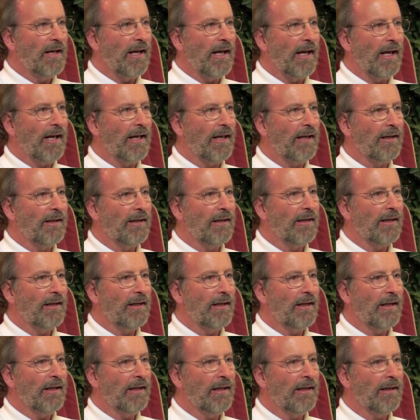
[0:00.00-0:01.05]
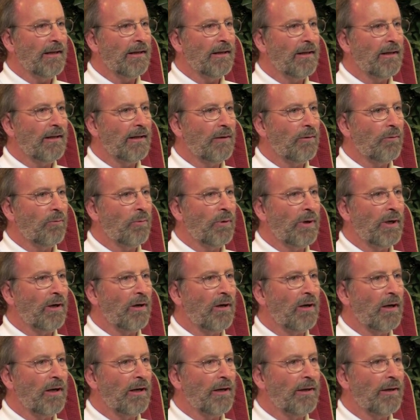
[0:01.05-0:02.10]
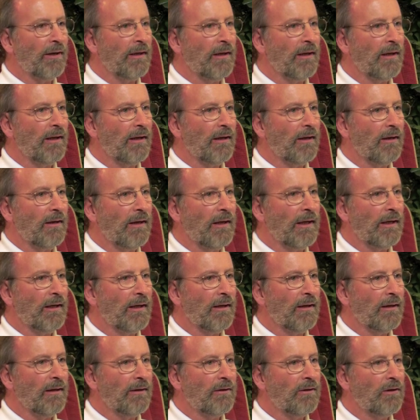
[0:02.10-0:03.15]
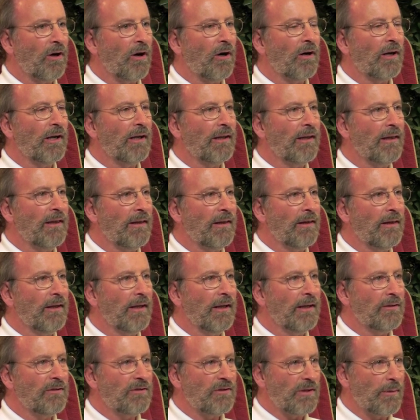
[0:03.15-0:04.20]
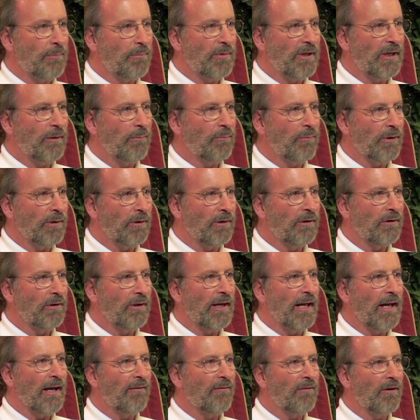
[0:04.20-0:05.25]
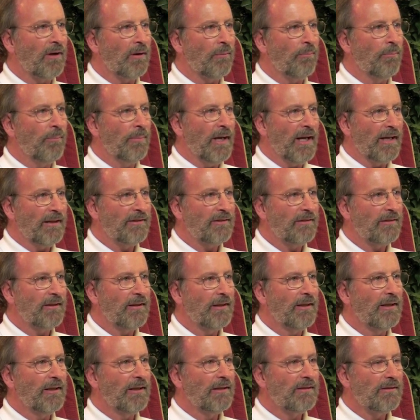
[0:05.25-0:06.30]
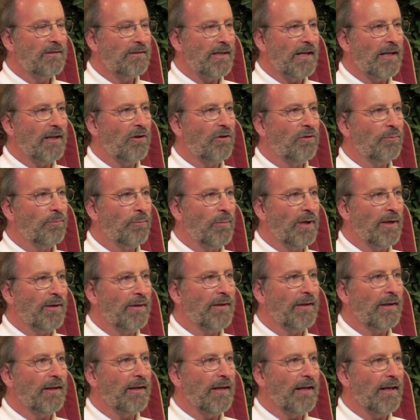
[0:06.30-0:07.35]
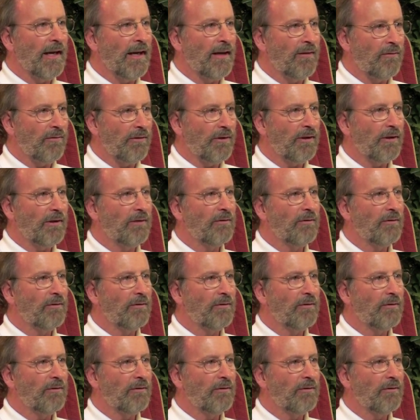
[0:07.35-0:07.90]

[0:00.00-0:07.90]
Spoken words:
And we are on target in September to have our best sales month ever.